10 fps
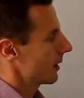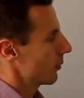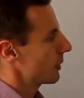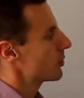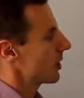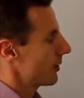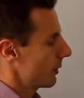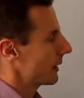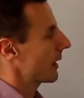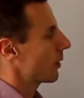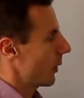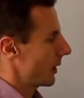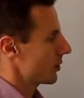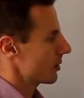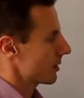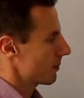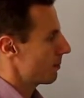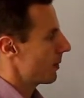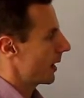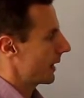we generate equations
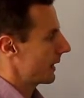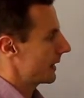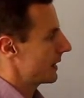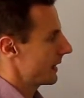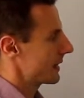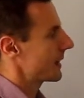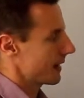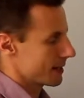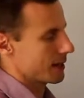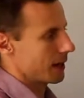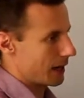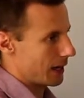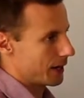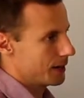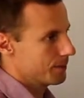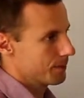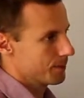by indexing I.